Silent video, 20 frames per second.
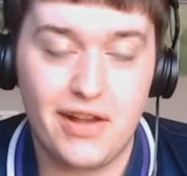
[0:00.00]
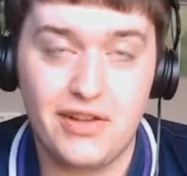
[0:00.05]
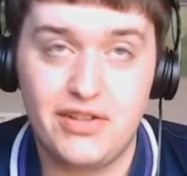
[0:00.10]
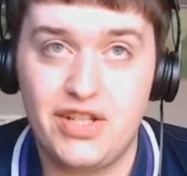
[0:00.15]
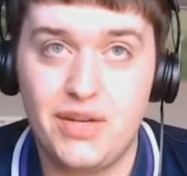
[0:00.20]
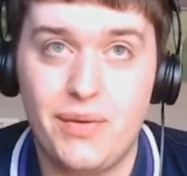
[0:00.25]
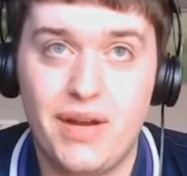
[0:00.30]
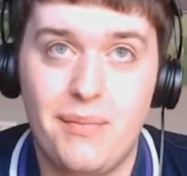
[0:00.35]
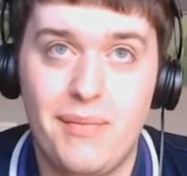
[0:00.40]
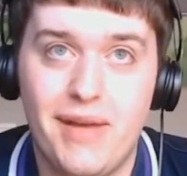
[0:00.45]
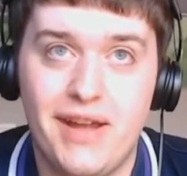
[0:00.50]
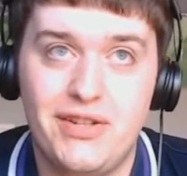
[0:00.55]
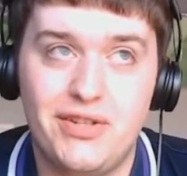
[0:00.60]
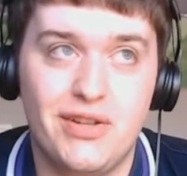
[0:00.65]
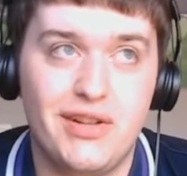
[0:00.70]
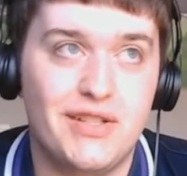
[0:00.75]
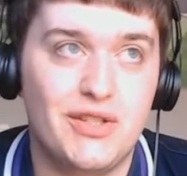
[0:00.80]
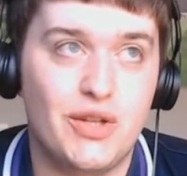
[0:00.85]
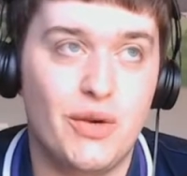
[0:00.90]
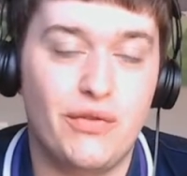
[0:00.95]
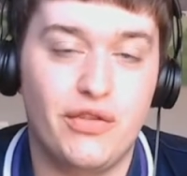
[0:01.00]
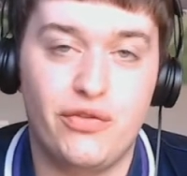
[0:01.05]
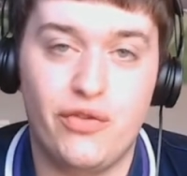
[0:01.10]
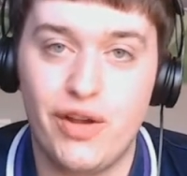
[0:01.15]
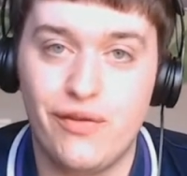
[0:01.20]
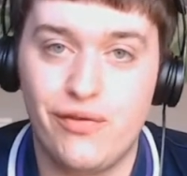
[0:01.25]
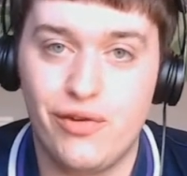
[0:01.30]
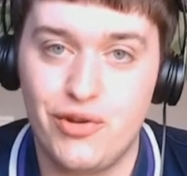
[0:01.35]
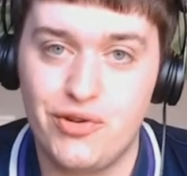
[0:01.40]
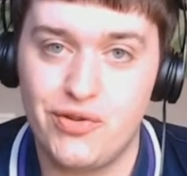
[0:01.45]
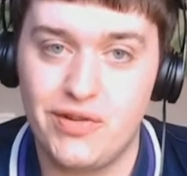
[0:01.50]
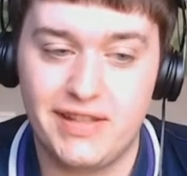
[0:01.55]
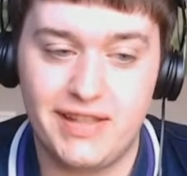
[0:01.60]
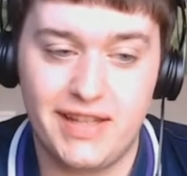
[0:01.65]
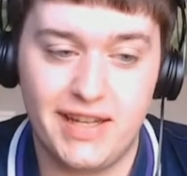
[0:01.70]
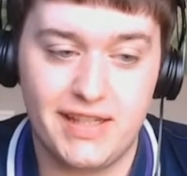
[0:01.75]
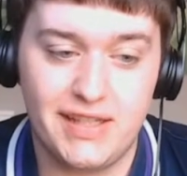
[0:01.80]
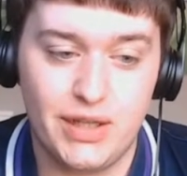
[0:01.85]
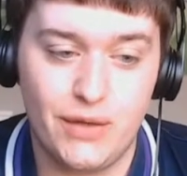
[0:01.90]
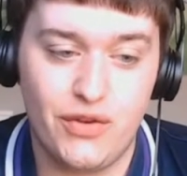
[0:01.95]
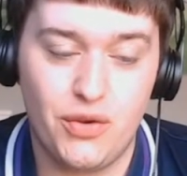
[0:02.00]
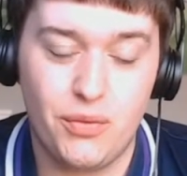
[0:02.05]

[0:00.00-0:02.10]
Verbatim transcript: Uh, I just do want to mention there's over five hundred sixty